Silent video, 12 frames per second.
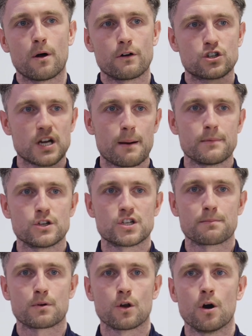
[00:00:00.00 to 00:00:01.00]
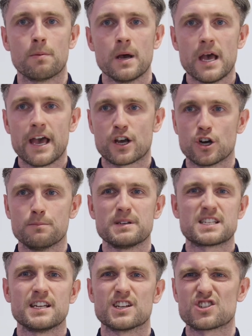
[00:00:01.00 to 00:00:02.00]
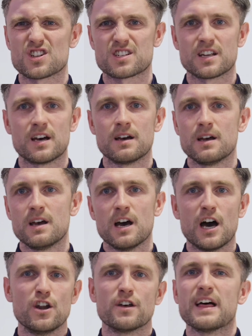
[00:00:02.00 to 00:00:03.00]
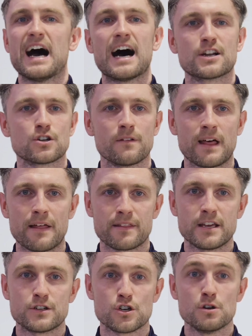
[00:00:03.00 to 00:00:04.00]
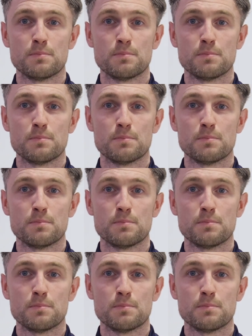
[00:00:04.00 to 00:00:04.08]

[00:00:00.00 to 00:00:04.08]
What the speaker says: or a Championship club, it could be seen as just another add-on that they do.